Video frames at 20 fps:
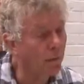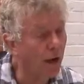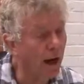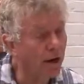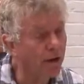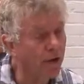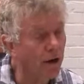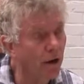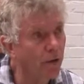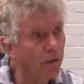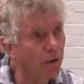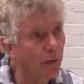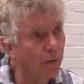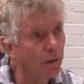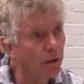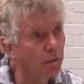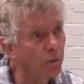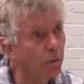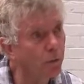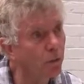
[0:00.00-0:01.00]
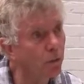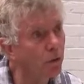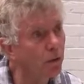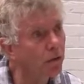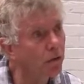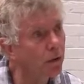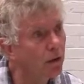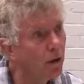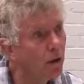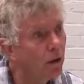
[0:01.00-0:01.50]
background. I mean, we're
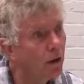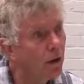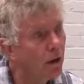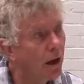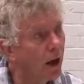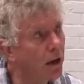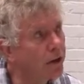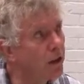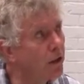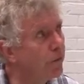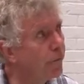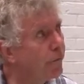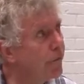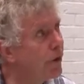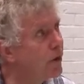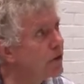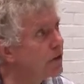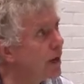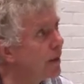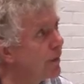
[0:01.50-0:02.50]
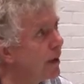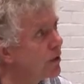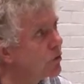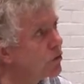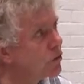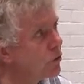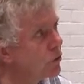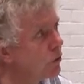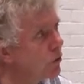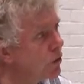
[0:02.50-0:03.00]
both. I think the first time I
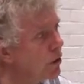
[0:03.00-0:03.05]
saw